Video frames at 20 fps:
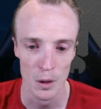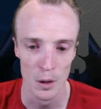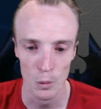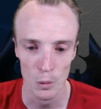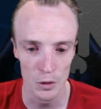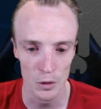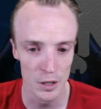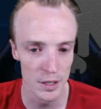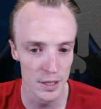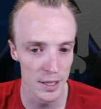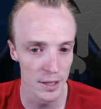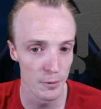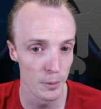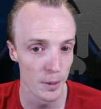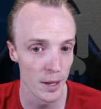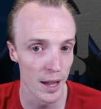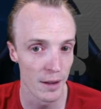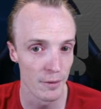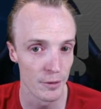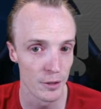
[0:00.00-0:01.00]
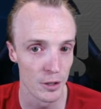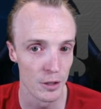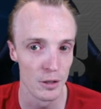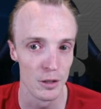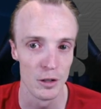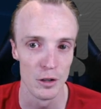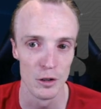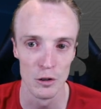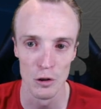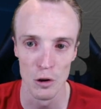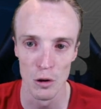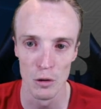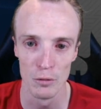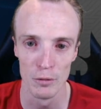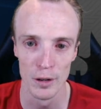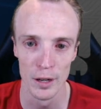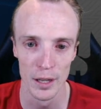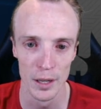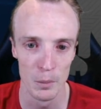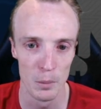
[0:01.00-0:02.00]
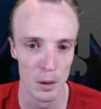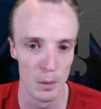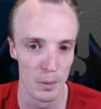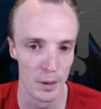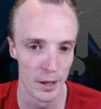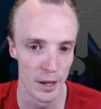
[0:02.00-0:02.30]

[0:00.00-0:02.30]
We'll use it if we have to, not really what